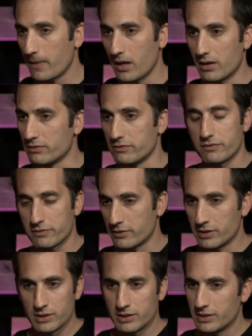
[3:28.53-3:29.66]
of
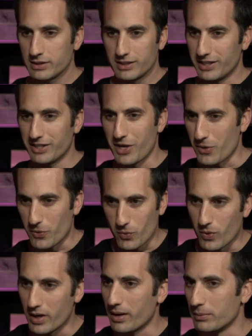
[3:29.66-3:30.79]
you know,
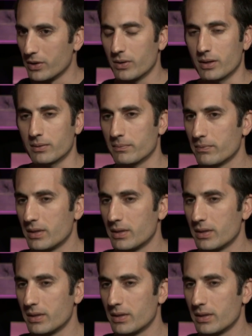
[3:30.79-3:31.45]
what I'm doing.